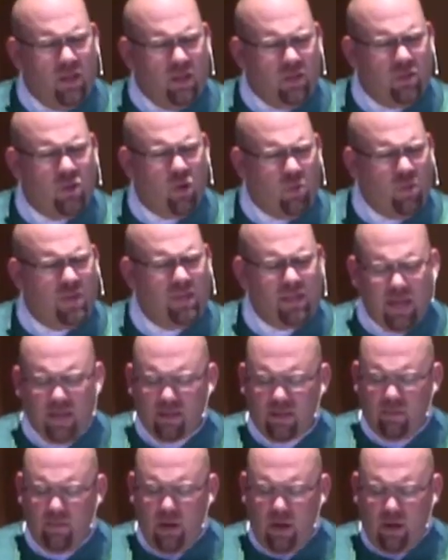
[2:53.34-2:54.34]
so was
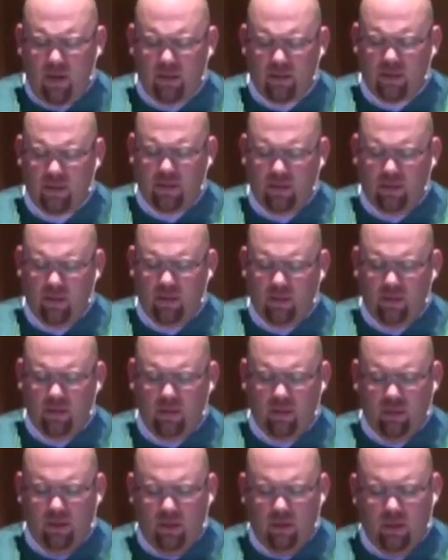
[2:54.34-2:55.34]
that Samaritan.
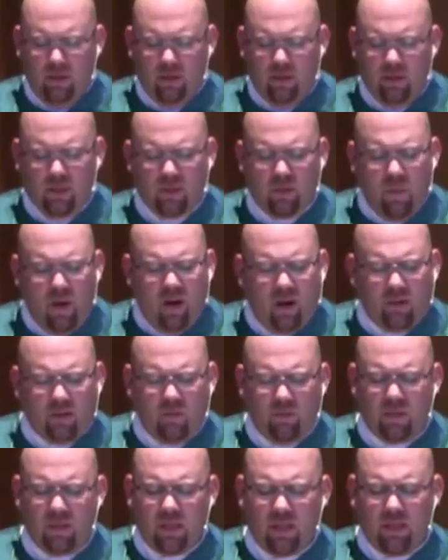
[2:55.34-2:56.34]
The
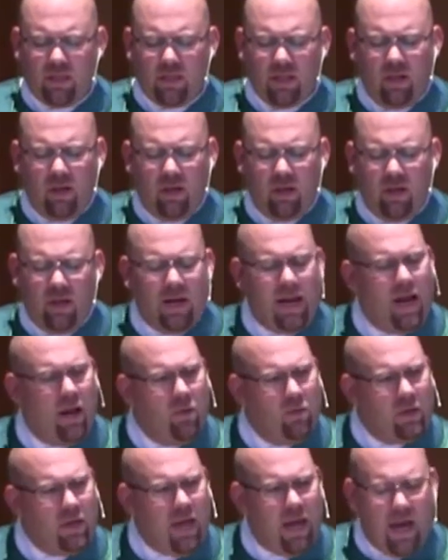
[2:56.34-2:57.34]
Samaritan was considered an
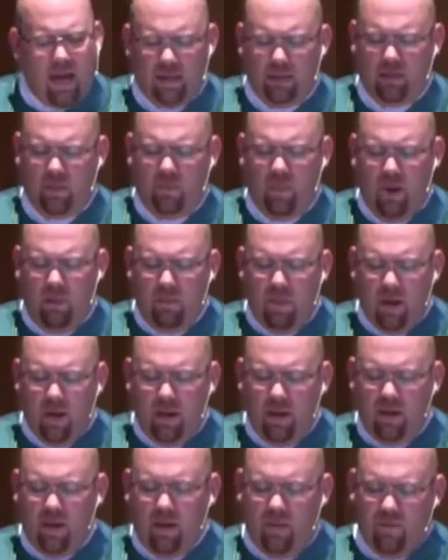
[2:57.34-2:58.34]
outcast by
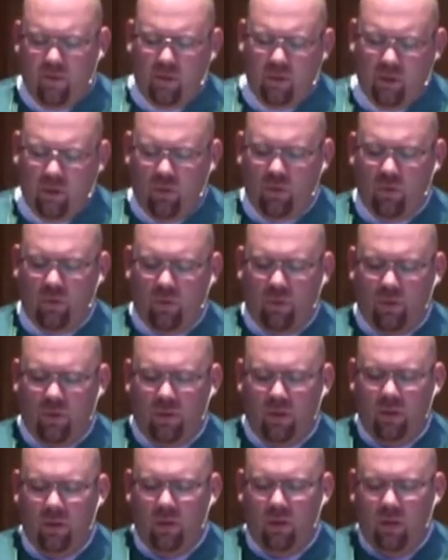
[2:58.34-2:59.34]
many of the
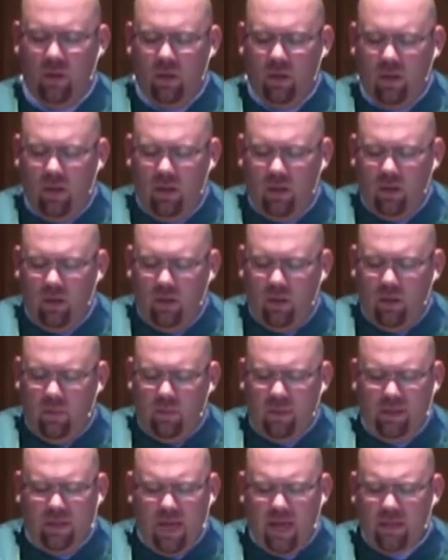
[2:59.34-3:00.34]
Jews.
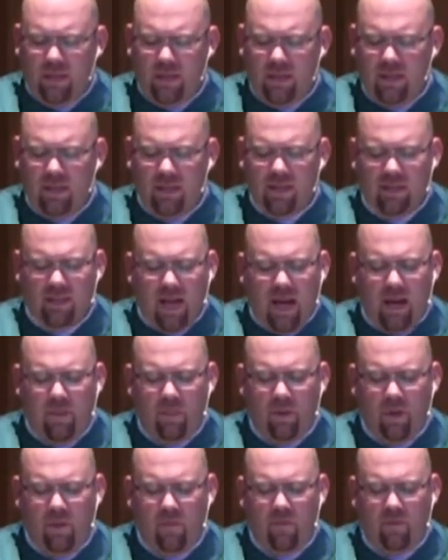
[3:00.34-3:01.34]
But that didn't
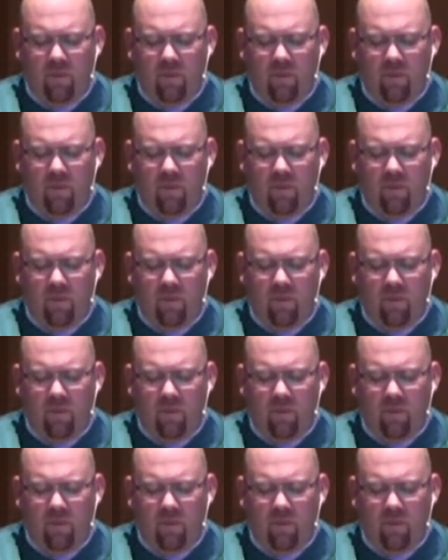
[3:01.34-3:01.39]
stop him